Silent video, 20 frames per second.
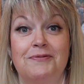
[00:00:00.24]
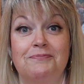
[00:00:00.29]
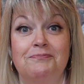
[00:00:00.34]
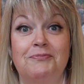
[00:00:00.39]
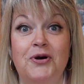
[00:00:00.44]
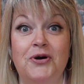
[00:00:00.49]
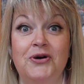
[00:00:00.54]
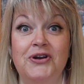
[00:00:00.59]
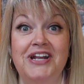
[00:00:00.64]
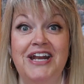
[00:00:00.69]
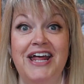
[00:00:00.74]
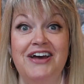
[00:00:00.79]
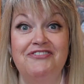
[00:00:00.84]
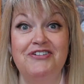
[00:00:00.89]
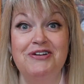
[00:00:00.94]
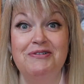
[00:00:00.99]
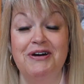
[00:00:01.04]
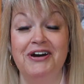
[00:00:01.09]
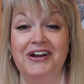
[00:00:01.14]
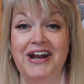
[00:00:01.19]
Morning
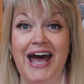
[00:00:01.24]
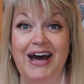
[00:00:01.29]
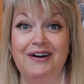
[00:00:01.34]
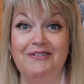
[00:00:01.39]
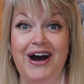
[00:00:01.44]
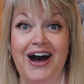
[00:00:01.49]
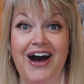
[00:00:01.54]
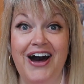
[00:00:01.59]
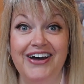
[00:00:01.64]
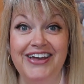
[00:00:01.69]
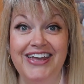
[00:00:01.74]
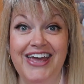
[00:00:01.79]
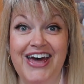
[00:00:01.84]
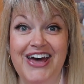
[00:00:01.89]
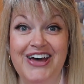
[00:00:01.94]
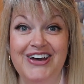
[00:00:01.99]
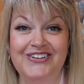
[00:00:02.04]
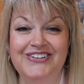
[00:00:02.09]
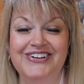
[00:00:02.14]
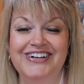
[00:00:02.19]
everyone, how are
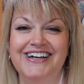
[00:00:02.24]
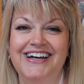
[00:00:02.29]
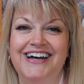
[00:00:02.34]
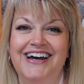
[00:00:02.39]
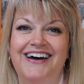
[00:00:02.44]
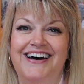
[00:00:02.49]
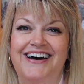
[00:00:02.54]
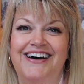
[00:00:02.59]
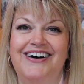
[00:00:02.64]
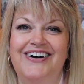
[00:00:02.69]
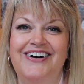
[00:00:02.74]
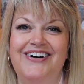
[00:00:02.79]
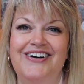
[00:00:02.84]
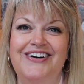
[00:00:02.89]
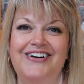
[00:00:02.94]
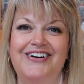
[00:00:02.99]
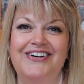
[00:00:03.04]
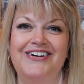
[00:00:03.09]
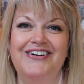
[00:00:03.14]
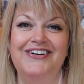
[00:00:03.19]
you?
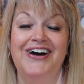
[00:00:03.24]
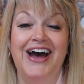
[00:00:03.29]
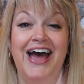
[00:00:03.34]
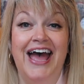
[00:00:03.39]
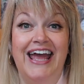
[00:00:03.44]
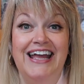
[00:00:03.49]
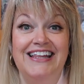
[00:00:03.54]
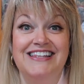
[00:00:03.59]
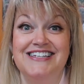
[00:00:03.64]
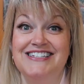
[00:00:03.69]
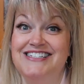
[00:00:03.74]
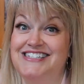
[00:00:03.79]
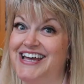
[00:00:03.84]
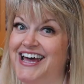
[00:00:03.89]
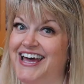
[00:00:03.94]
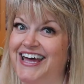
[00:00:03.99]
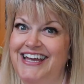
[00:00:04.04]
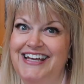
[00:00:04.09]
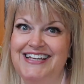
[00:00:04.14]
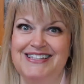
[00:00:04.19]
Oh,
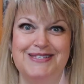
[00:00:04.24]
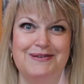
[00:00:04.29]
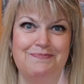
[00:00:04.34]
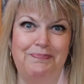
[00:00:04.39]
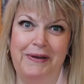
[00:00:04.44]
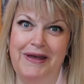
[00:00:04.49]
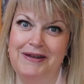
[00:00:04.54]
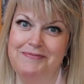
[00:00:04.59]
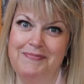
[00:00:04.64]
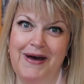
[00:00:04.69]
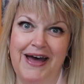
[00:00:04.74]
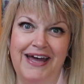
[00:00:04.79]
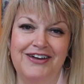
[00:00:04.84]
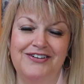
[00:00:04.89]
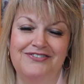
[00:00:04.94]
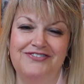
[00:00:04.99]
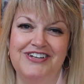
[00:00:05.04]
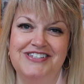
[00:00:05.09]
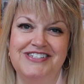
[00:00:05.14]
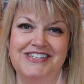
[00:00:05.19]
today it's a pin
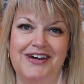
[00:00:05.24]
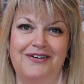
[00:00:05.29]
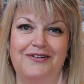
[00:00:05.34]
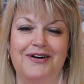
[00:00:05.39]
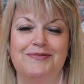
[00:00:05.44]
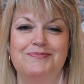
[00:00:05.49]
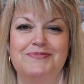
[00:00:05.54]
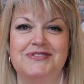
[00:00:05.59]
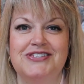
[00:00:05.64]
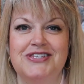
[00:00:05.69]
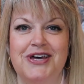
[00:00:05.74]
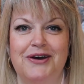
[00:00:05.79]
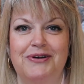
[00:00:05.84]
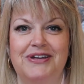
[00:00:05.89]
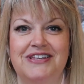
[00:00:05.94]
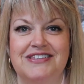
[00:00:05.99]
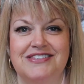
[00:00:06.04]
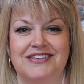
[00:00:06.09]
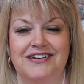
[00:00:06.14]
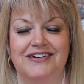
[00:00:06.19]
mail video. I'm so
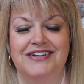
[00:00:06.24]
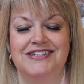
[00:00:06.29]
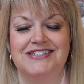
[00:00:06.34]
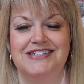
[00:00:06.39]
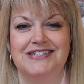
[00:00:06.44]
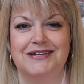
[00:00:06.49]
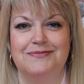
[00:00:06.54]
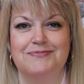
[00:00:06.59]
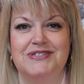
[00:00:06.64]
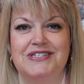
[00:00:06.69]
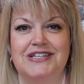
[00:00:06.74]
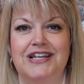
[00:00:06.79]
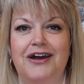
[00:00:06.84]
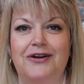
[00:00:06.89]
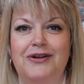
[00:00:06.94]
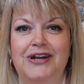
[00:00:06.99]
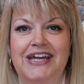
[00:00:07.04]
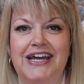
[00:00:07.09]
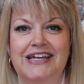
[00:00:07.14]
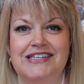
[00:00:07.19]
excited. I'm
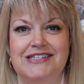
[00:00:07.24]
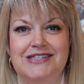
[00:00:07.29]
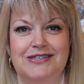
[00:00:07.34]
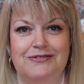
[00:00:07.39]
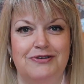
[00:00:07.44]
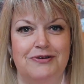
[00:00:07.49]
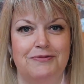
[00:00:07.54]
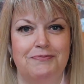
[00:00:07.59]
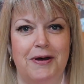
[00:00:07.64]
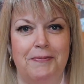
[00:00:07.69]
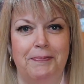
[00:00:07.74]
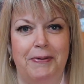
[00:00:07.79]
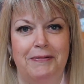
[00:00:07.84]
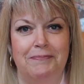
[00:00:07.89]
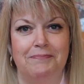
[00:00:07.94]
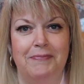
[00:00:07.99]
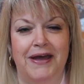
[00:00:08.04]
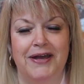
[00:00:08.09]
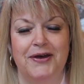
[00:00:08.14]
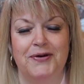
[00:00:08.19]
slowly getting through my
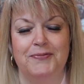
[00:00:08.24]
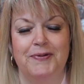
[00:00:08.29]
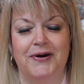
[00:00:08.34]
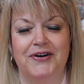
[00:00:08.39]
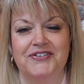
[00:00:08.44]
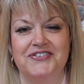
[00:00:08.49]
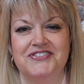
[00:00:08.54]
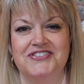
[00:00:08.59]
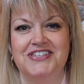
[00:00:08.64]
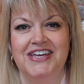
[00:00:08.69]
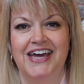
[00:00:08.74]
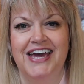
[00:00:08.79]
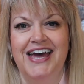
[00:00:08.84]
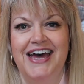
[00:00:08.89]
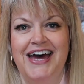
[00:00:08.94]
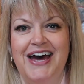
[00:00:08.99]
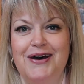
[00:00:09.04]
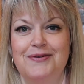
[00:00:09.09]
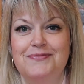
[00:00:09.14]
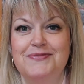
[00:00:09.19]
pin mailbox.
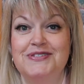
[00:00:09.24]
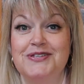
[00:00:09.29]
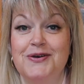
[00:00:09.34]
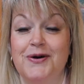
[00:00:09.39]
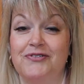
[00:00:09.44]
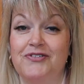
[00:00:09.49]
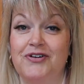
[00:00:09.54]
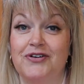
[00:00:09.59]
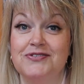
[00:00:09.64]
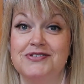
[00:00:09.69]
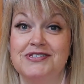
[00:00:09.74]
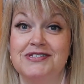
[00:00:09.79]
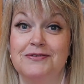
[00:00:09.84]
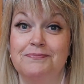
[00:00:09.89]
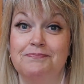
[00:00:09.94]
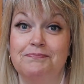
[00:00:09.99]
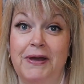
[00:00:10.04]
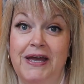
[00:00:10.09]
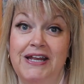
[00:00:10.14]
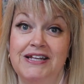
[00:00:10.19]
So I've got
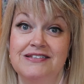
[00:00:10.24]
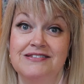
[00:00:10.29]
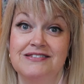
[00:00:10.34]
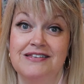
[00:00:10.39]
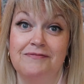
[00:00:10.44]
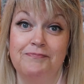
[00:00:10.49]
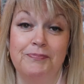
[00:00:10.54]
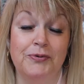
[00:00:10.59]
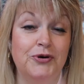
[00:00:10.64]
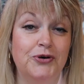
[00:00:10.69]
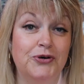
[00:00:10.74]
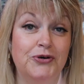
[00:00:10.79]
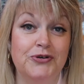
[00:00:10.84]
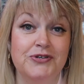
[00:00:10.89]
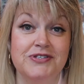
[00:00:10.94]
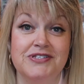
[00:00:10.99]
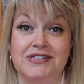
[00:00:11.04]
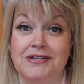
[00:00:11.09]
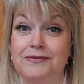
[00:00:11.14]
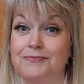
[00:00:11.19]
some pins I
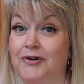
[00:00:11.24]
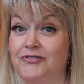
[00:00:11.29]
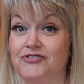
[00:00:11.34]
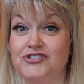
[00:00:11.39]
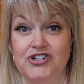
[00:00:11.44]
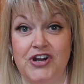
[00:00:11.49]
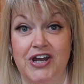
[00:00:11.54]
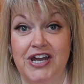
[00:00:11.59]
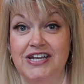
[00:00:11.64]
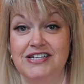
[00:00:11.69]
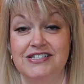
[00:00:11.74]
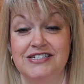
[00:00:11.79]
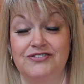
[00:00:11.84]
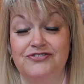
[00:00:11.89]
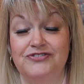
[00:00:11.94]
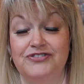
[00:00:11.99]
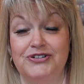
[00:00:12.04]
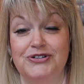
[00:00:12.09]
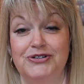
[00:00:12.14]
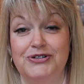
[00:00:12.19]
bought, some I've traded
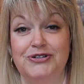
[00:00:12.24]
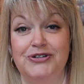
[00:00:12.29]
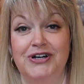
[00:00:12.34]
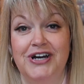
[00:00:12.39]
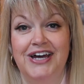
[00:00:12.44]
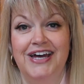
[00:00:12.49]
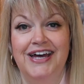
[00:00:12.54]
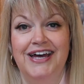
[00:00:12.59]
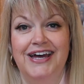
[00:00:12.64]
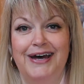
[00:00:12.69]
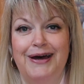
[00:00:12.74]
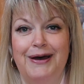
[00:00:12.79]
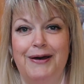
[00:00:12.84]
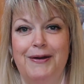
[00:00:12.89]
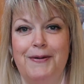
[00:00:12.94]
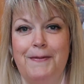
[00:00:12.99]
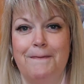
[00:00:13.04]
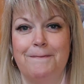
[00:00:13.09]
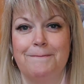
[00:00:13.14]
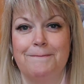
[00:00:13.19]
for,
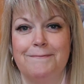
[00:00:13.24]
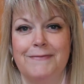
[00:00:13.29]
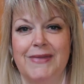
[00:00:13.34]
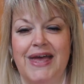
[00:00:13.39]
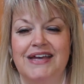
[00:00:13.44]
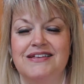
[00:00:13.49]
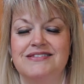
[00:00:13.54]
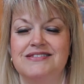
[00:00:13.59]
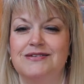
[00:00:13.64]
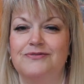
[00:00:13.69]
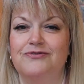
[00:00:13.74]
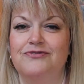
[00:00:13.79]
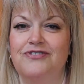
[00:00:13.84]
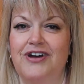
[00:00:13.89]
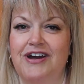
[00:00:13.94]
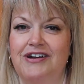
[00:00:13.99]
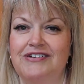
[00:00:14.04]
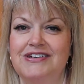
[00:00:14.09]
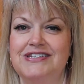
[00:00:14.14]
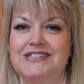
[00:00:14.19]
and some
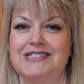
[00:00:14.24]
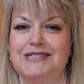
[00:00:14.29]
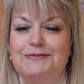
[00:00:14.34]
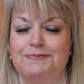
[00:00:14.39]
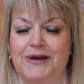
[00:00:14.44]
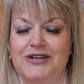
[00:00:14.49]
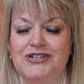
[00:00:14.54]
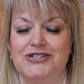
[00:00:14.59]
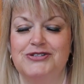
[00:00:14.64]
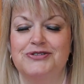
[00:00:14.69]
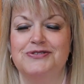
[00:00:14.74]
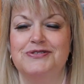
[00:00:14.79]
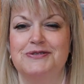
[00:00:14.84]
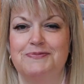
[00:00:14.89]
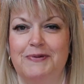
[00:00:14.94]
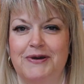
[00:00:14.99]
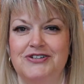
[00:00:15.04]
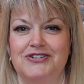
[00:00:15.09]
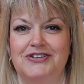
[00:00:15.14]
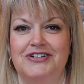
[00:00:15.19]
very special
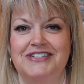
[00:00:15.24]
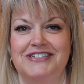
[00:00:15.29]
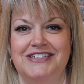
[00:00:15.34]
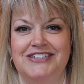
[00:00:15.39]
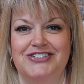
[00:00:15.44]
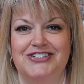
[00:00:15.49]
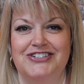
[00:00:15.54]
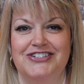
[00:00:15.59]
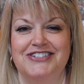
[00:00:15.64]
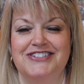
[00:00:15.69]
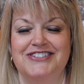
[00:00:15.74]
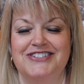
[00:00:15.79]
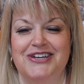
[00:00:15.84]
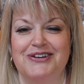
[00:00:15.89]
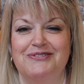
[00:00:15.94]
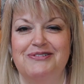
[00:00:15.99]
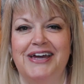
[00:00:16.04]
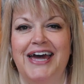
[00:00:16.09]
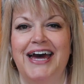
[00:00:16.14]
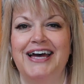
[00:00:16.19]
editions.
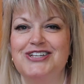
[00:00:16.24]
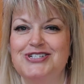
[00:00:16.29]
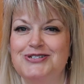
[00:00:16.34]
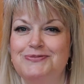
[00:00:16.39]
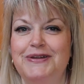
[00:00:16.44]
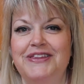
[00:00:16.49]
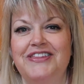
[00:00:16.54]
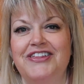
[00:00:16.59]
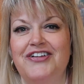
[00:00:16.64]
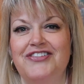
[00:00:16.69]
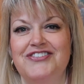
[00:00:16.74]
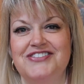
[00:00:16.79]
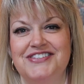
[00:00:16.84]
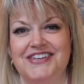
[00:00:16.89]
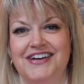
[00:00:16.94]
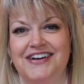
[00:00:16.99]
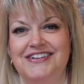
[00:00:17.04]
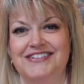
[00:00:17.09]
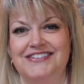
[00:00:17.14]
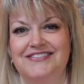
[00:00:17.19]
So catch me the other
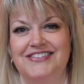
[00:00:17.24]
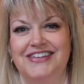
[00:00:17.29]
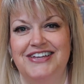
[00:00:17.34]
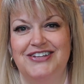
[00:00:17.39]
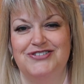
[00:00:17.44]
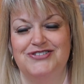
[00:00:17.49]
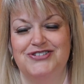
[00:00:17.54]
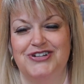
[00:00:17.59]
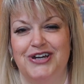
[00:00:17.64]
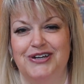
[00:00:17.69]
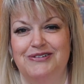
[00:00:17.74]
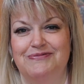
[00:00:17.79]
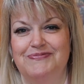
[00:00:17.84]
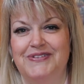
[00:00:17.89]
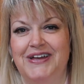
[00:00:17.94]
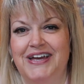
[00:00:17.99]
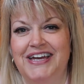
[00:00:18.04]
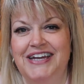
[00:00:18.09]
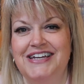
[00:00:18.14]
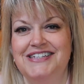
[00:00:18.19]
side of the intro.
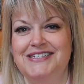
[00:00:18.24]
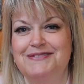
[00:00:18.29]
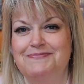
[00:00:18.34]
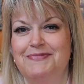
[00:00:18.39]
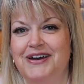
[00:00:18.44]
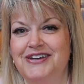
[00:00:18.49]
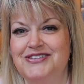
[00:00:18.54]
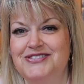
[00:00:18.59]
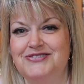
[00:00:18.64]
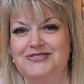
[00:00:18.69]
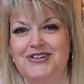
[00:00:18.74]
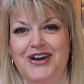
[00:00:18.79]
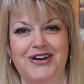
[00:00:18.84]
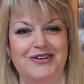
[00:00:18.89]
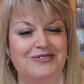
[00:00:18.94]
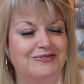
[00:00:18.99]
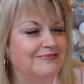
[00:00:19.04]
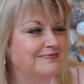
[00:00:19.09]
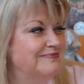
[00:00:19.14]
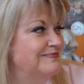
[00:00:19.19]
Hit it,
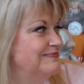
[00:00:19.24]
maestro.